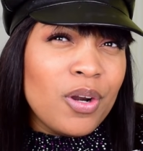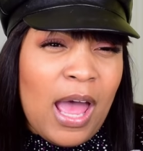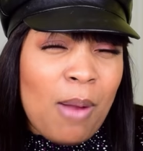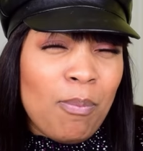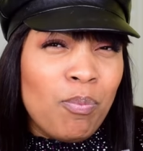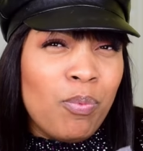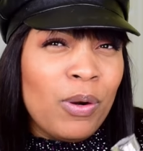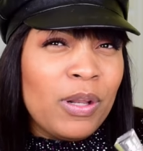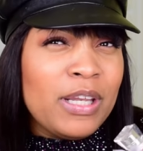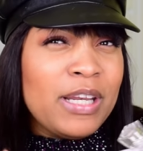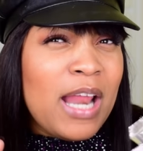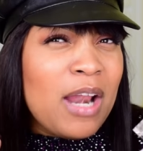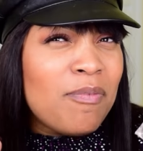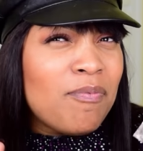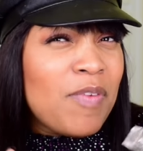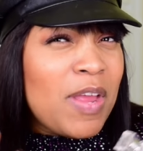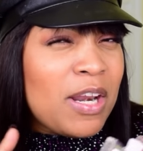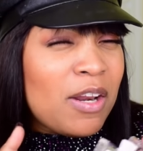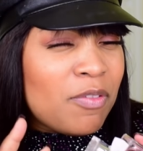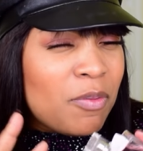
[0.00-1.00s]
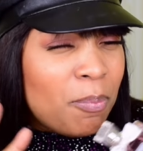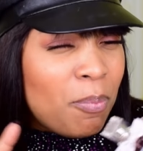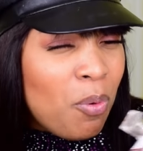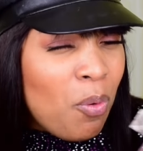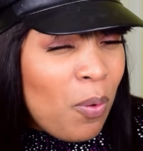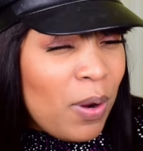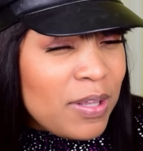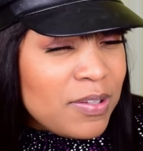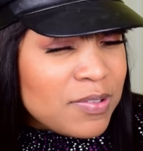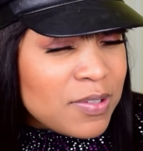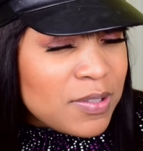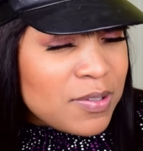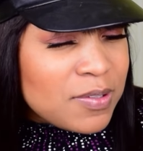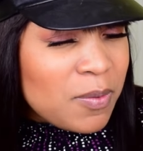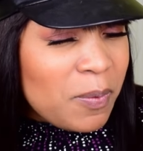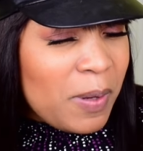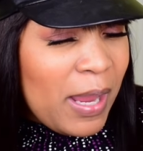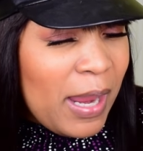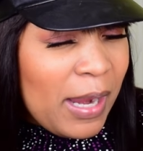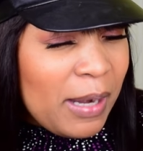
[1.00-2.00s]
I'm really not a fan of the poisons,
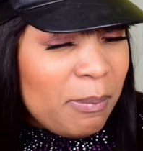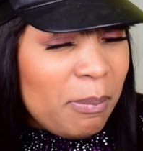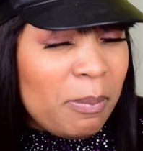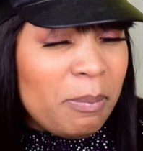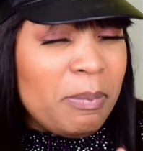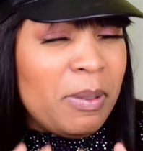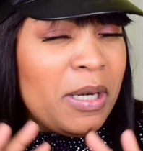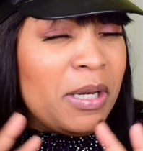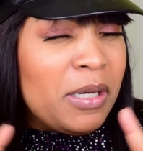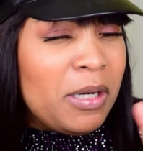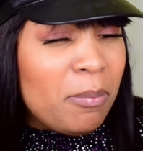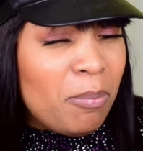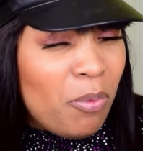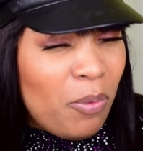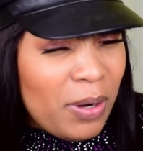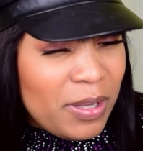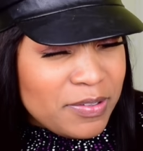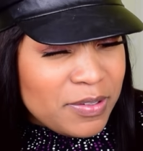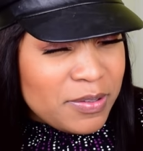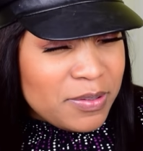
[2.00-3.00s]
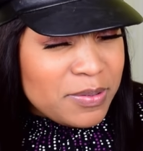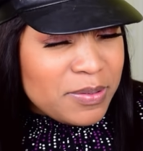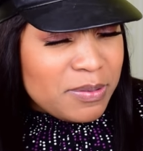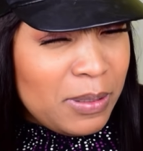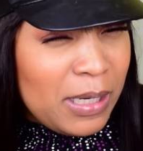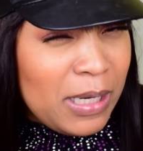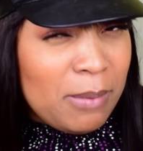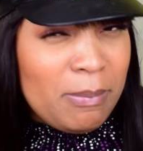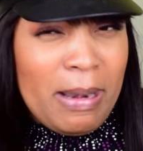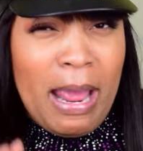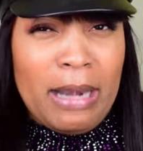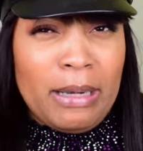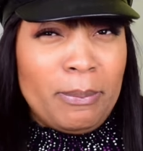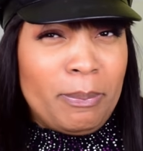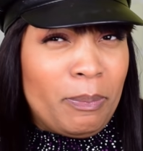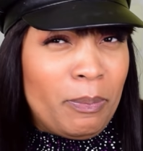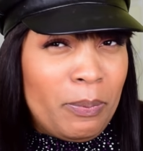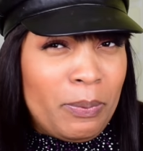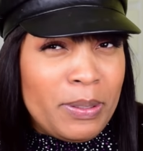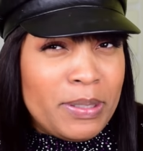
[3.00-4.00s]
okay? None of the poisons. The
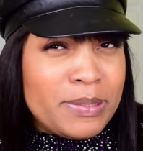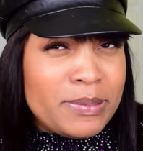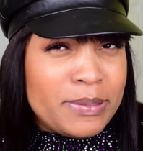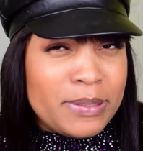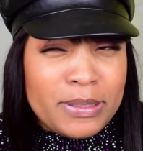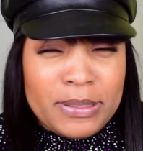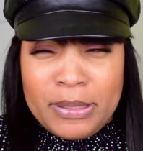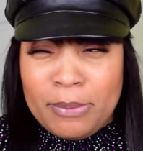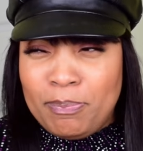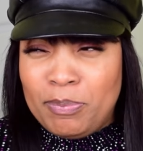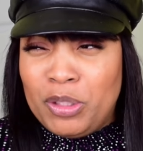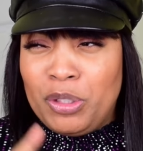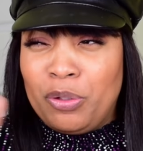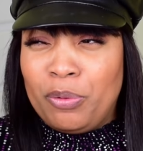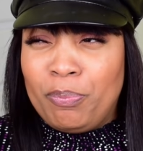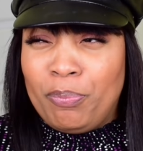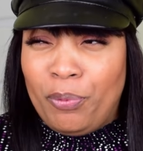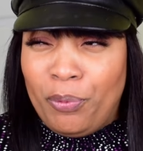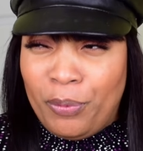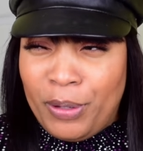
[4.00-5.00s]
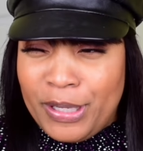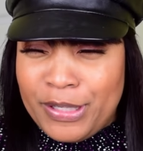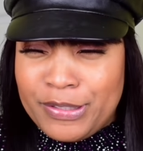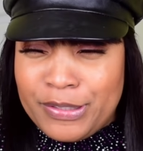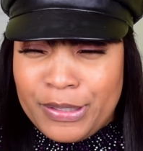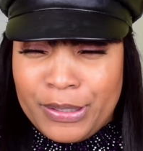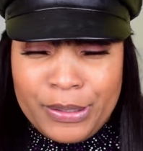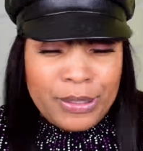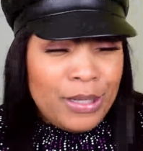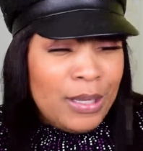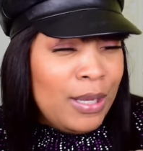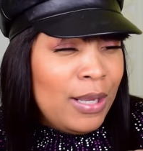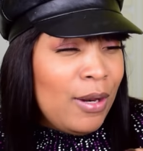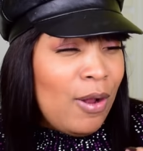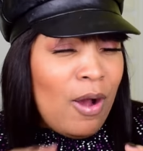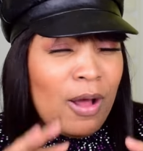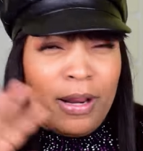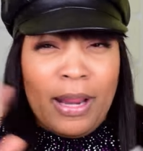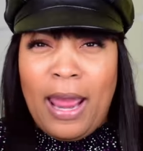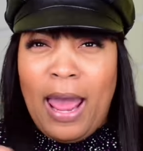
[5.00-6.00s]
hypnotic poison, the pure poison,
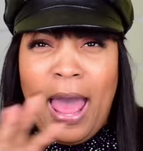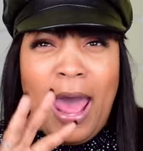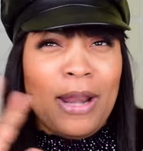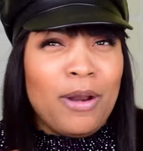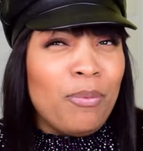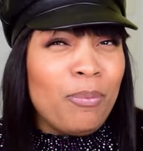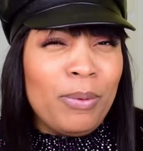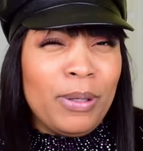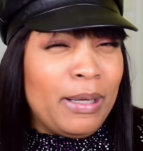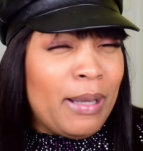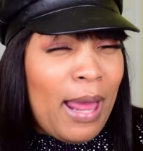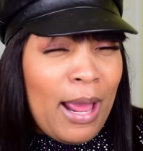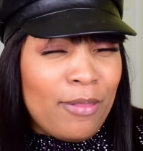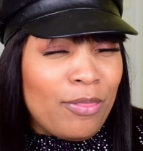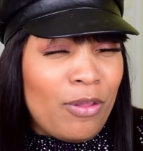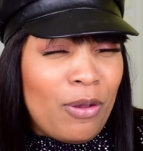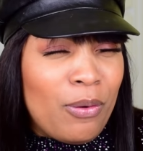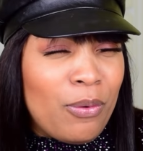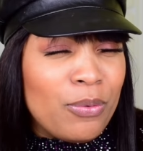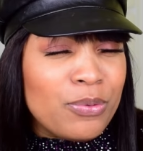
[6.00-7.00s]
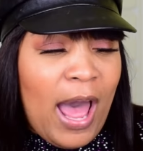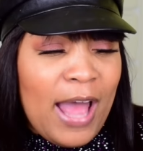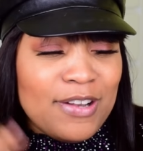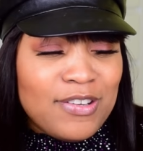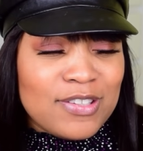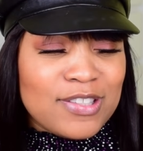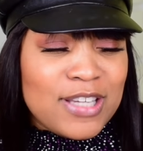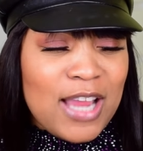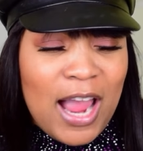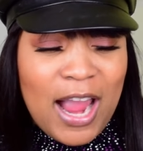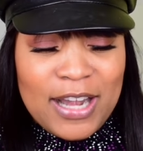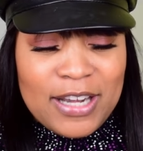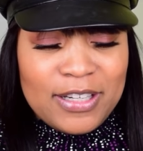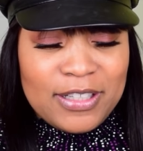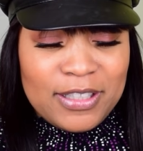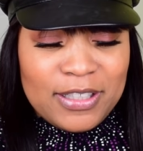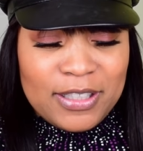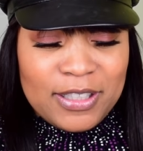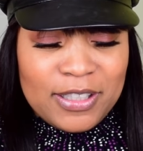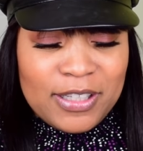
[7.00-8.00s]
all that. I don't really like those. I just kind
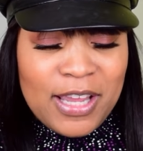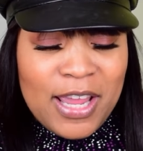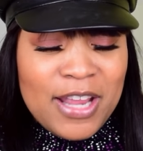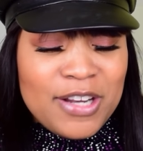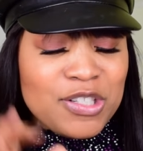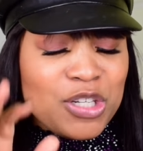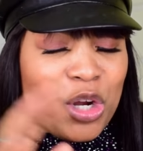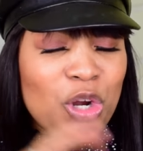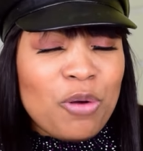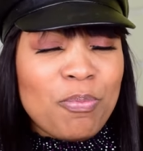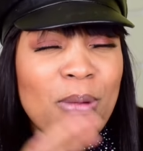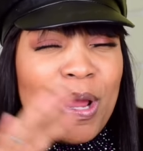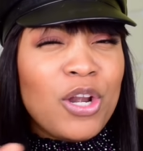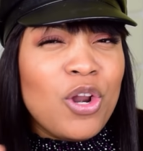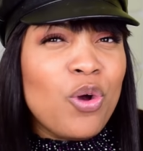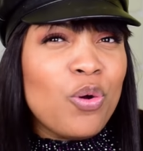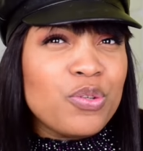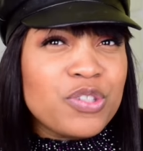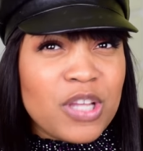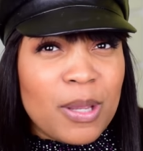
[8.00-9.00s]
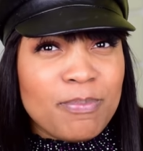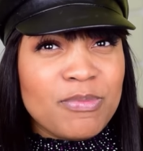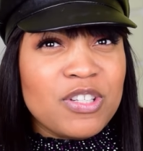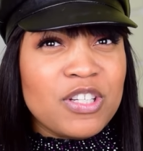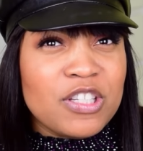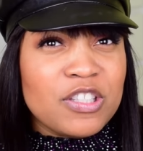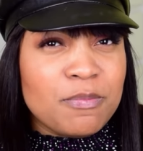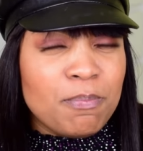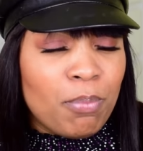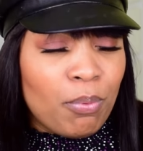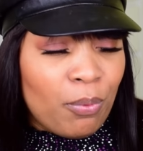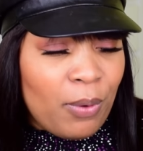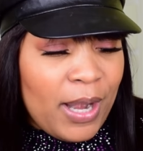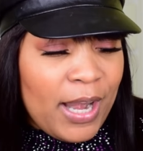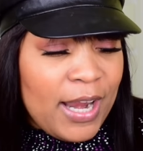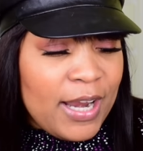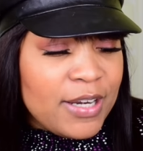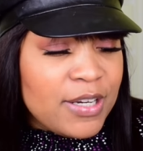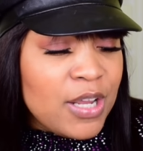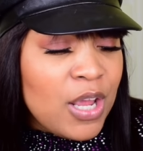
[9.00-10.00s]
of turn my nose up to this
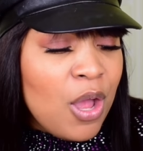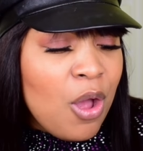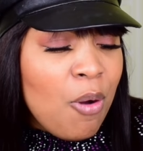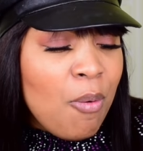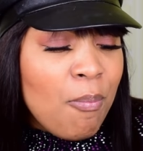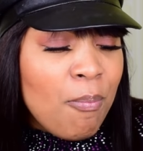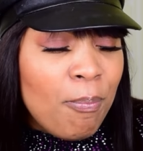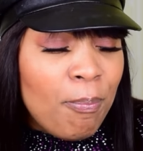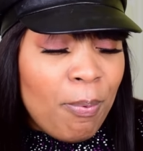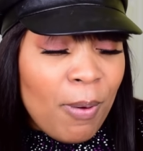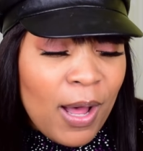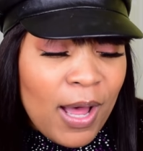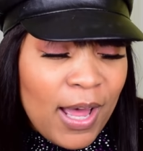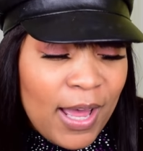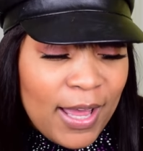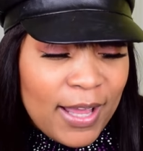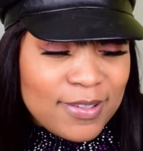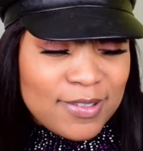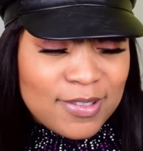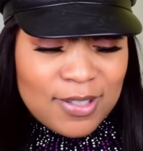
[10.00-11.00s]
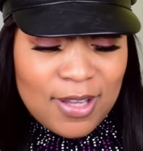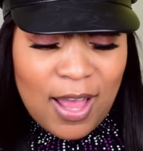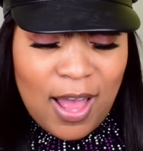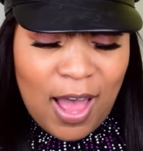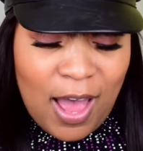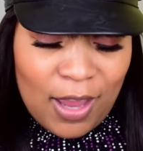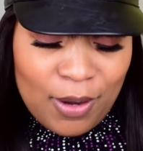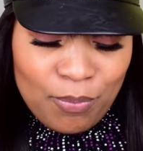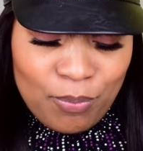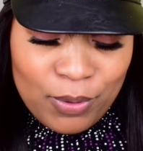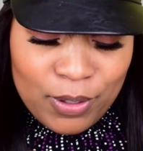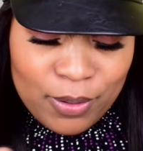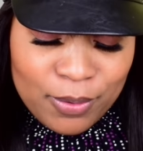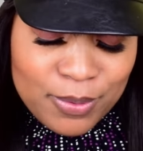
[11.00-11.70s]
brand, but I will